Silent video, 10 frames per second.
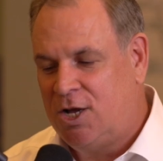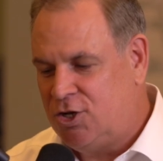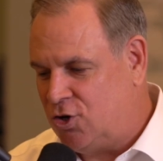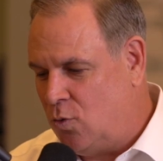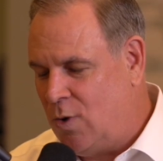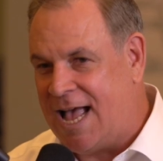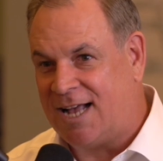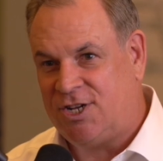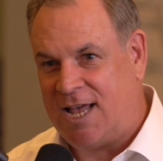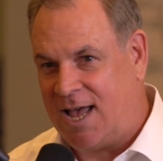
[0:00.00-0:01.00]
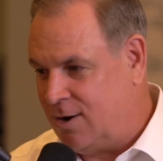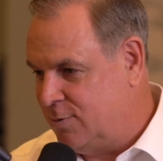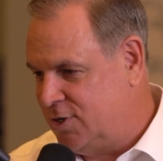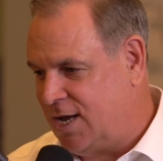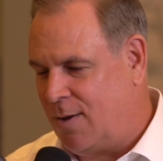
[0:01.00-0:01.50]
So we actually had, it
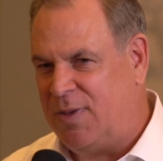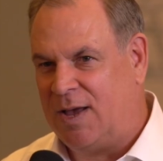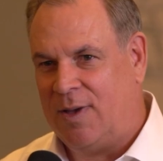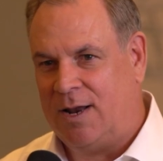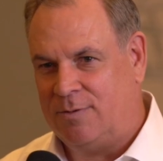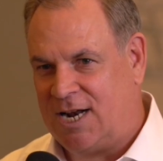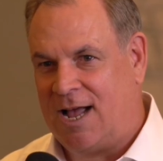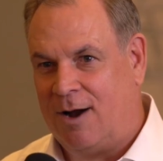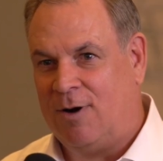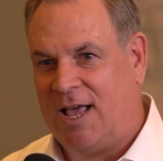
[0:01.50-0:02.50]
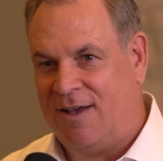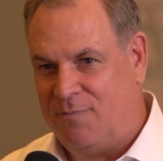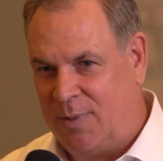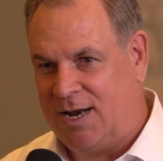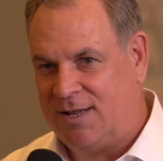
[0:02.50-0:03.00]
was like a big beta. It was an hour and a half
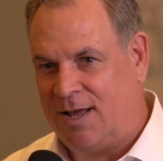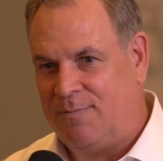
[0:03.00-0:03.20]
beta tape.